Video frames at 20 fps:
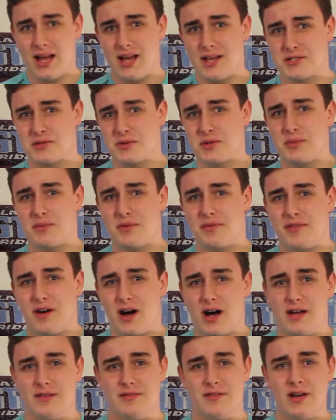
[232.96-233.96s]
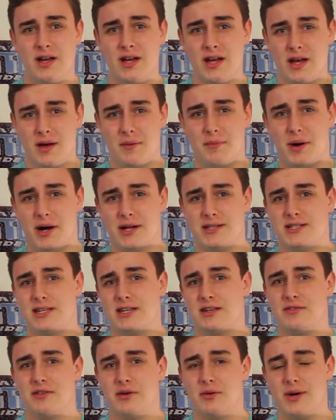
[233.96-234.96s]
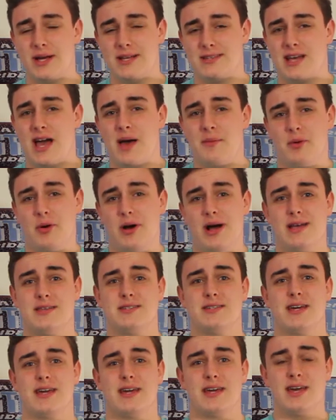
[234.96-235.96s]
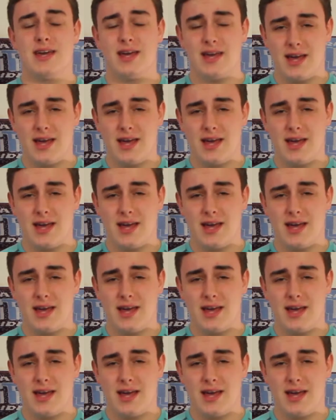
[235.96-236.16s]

So at number 5, by default, is Emil Heskey.